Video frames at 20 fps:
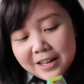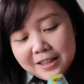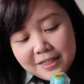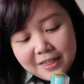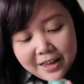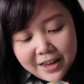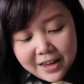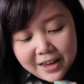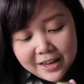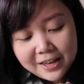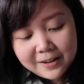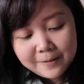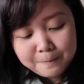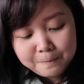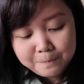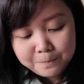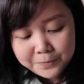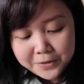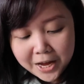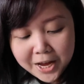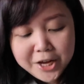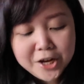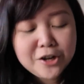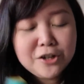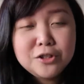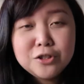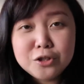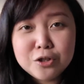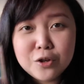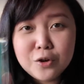And then,
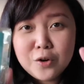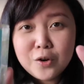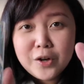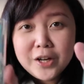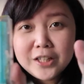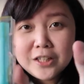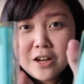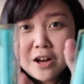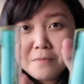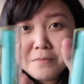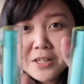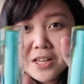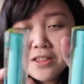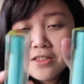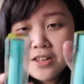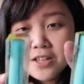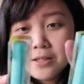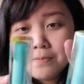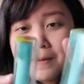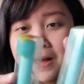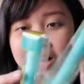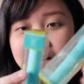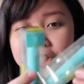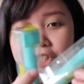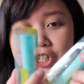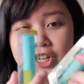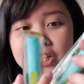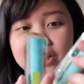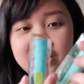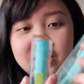ayun, so it comes in this
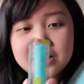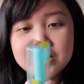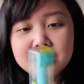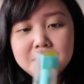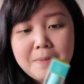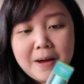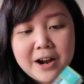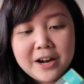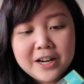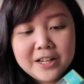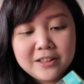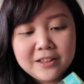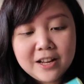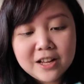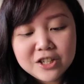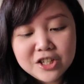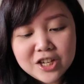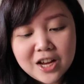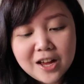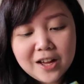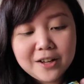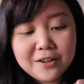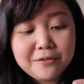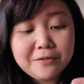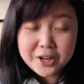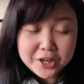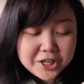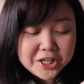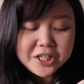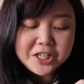packaging. Transparent lang siya.
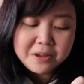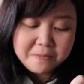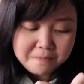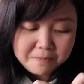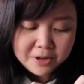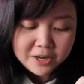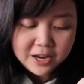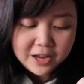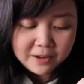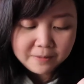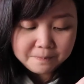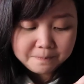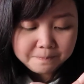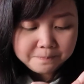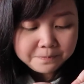Very simple lang.